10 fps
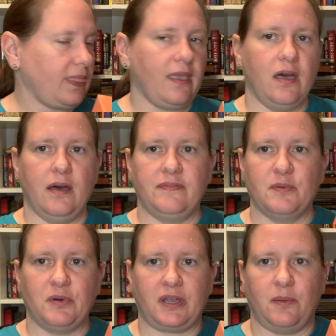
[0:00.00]
of the
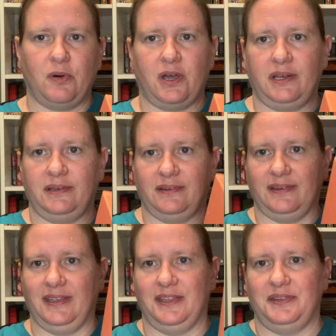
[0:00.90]
book I bought
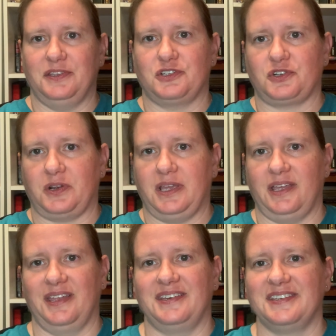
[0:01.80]
at the
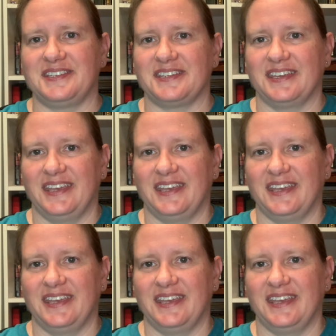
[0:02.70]
Strand.